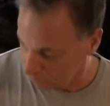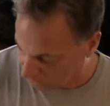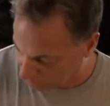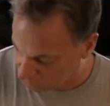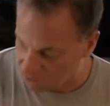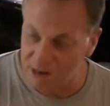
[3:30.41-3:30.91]

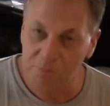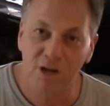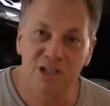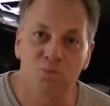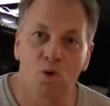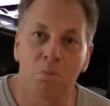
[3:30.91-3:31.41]
It's got a
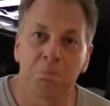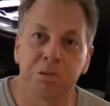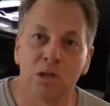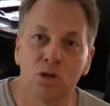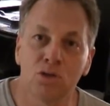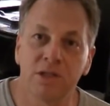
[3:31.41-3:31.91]
much more
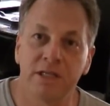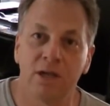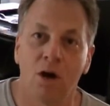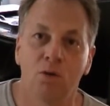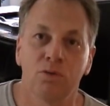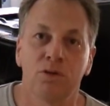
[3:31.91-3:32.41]
bluesy
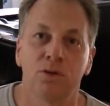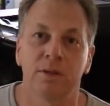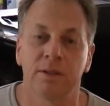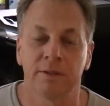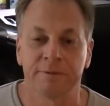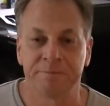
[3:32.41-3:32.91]
tone to it.